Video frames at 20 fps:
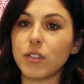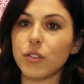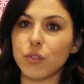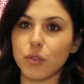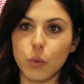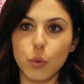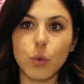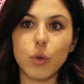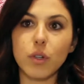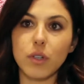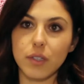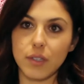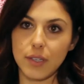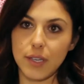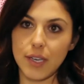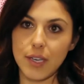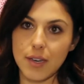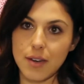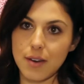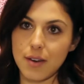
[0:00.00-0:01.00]
to school
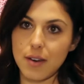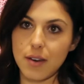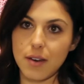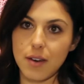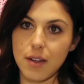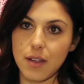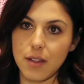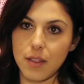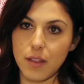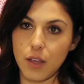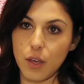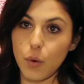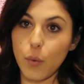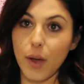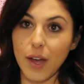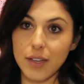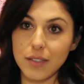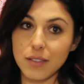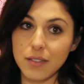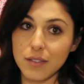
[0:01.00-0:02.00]
in the
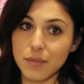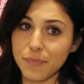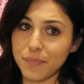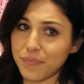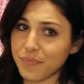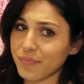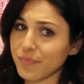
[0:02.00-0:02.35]
US.